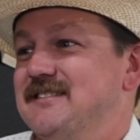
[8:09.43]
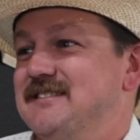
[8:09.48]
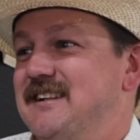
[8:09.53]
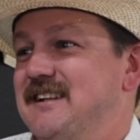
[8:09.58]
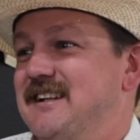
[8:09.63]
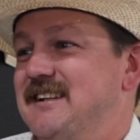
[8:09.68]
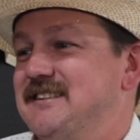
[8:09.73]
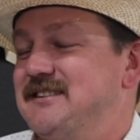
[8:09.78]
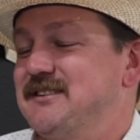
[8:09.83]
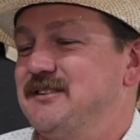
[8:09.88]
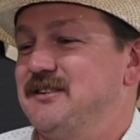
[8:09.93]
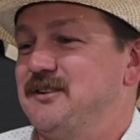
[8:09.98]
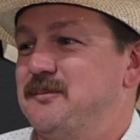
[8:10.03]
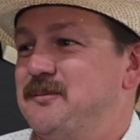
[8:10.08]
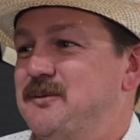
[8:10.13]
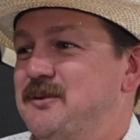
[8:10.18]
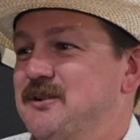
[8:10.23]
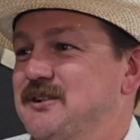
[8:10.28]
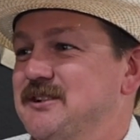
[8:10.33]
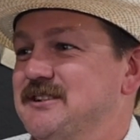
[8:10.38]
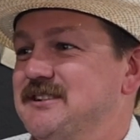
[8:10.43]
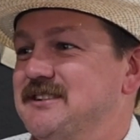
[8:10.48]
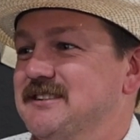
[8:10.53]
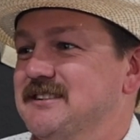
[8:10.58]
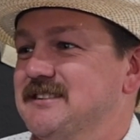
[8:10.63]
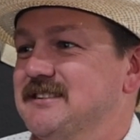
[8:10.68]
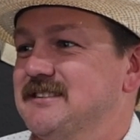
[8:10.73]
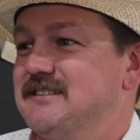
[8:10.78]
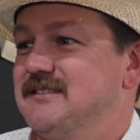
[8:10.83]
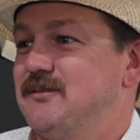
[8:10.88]
I got 2 little boys,
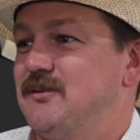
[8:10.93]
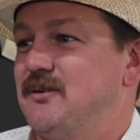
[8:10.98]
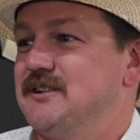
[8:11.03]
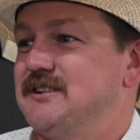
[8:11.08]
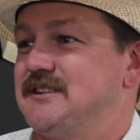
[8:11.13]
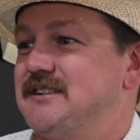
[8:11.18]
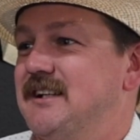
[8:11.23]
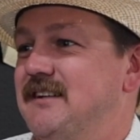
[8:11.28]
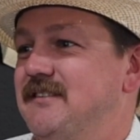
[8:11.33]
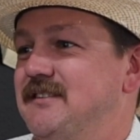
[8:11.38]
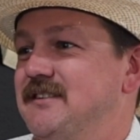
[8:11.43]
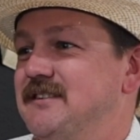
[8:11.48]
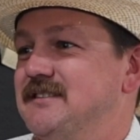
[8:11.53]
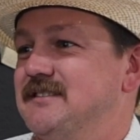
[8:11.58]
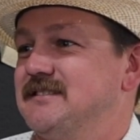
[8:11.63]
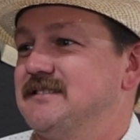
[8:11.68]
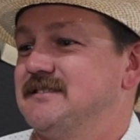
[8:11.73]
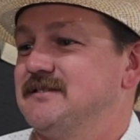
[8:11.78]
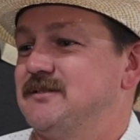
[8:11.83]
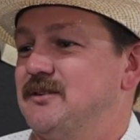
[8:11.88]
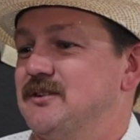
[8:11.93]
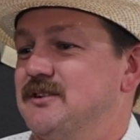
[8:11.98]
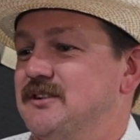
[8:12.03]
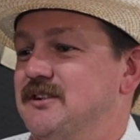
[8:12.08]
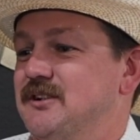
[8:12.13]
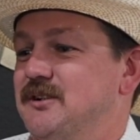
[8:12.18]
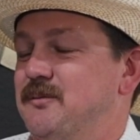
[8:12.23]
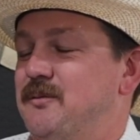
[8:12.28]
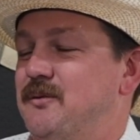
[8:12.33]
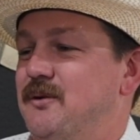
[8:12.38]
and one's 7, one's a
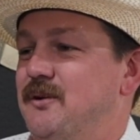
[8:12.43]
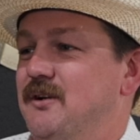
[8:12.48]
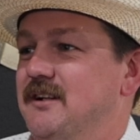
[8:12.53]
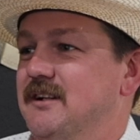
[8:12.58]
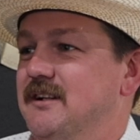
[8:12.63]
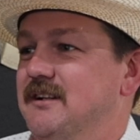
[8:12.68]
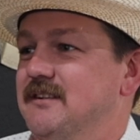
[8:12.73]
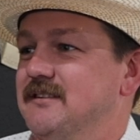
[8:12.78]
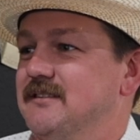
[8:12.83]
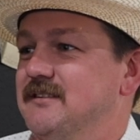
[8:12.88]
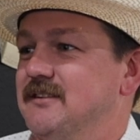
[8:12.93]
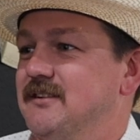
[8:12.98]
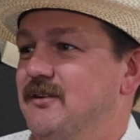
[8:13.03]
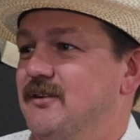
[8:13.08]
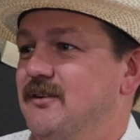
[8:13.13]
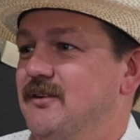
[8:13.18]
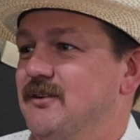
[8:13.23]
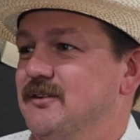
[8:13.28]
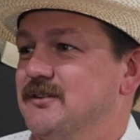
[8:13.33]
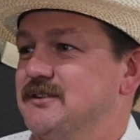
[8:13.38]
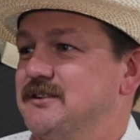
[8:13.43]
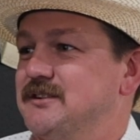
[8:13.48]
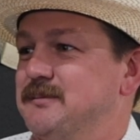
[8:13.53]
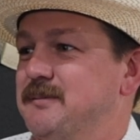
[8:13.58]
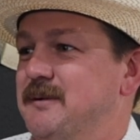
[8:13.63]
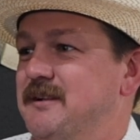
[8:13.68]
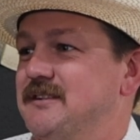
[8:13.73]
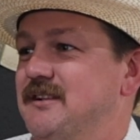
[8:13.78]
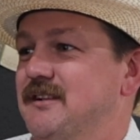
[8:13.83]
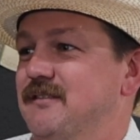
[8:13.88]
newborn, and then little girls, she's
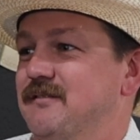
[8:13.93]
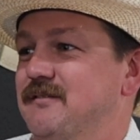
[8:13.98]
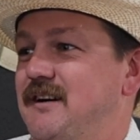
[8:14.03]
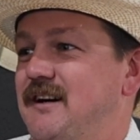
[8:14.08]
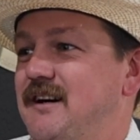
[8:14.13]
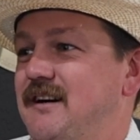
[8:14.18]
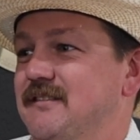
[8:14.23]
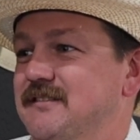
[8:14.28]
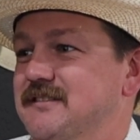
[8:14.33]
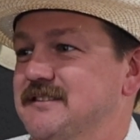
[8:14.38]
about to turn 5.